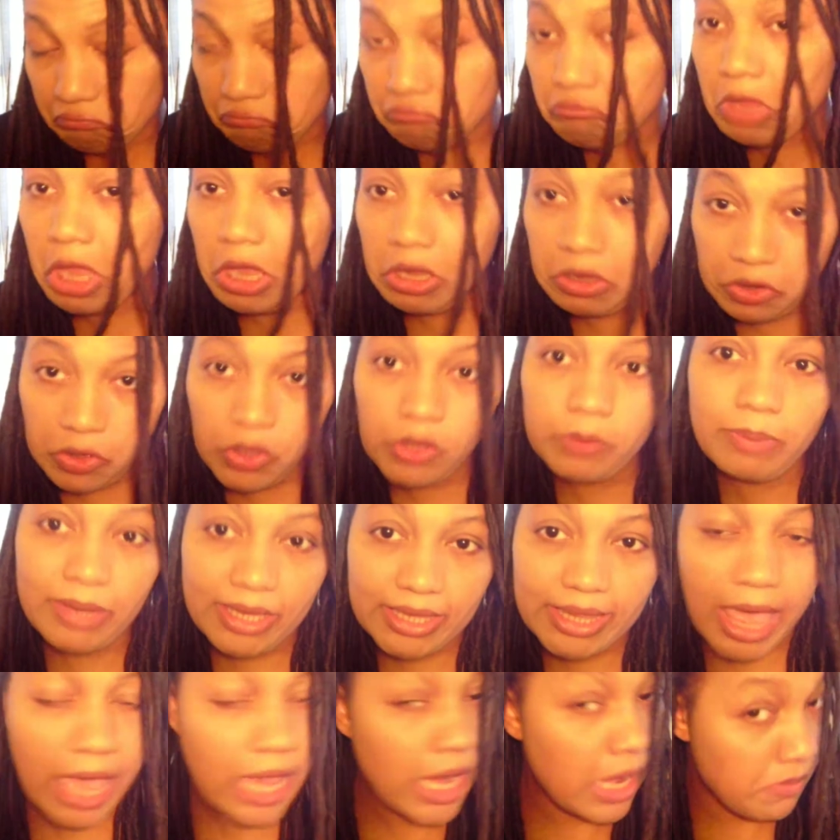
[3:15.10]
It could be
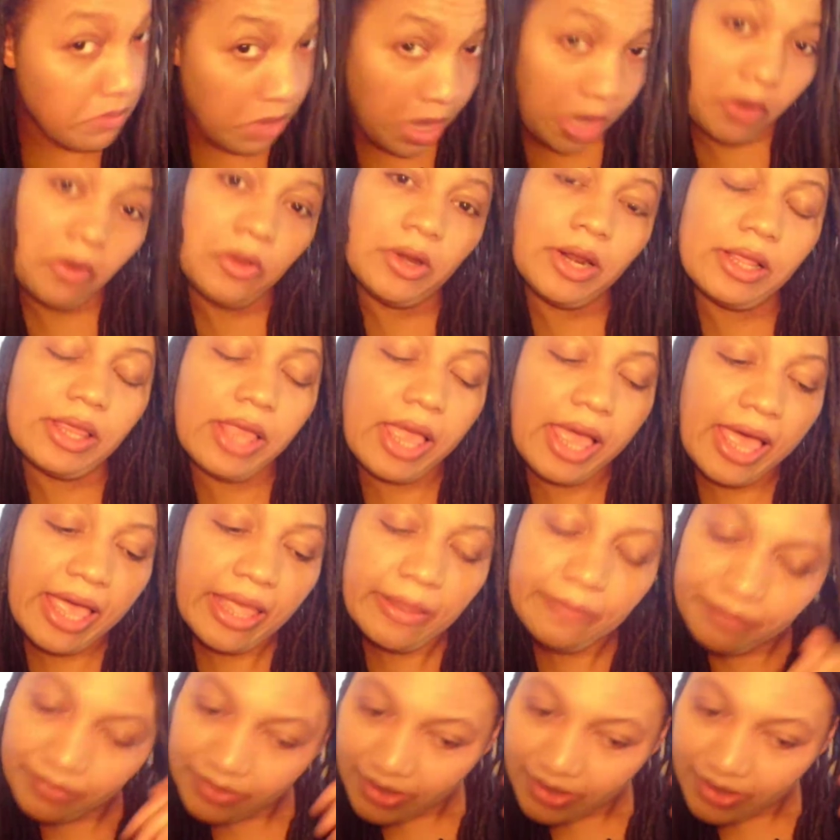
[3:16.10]
that, I'm not going to lie.